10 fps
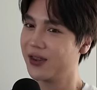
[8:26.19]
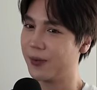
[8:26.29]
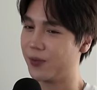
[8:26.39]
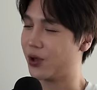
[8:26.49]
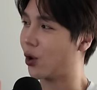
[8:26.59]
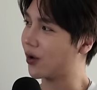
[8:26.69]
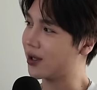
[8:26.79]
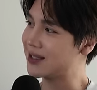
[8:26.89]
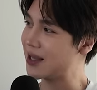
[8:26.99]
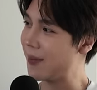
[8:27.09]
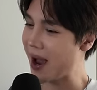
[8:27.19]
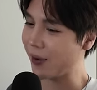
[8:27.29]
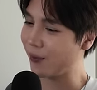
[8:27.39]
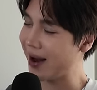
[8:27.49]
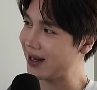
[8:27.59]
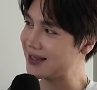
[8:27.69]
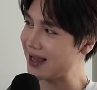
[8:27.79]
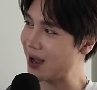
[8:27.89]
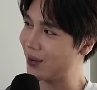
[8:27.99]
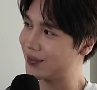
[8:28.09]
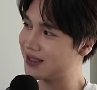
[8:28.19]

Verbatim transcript: the the girlies in the back writing down